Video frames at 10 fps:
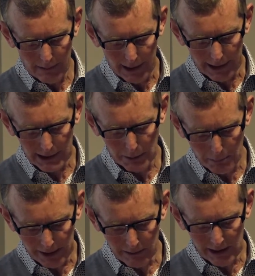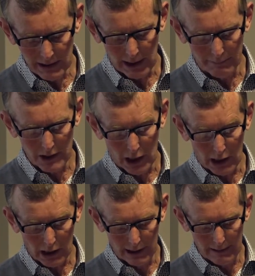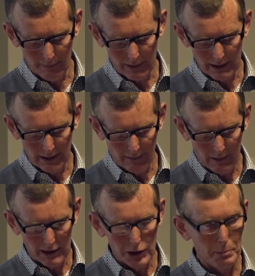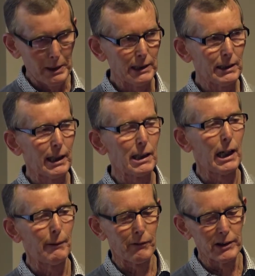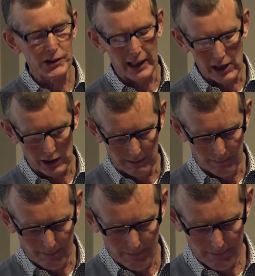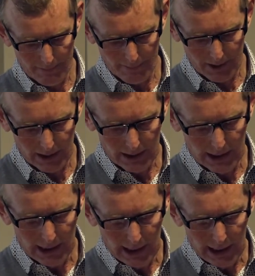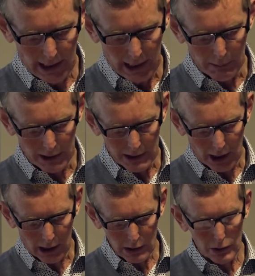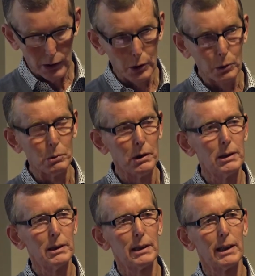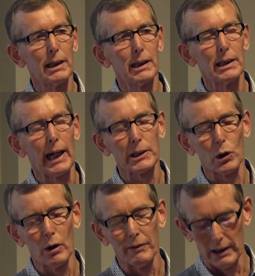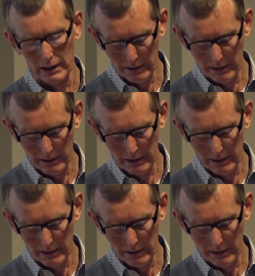experience of talking, speech and conversation. About talk to, not over.